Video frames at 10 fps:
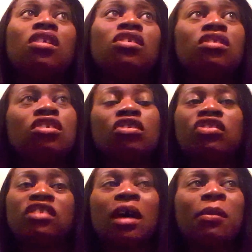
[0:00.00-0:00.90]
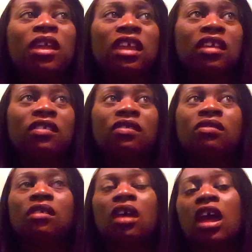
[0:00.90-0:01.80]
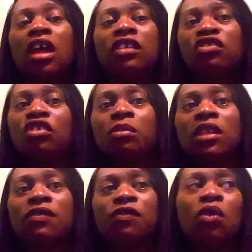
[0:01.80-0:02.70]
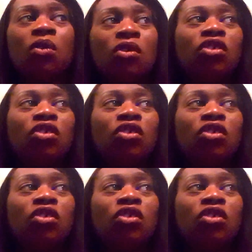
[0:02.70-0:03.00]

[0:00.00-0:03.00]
your stomach is uh, extremely full.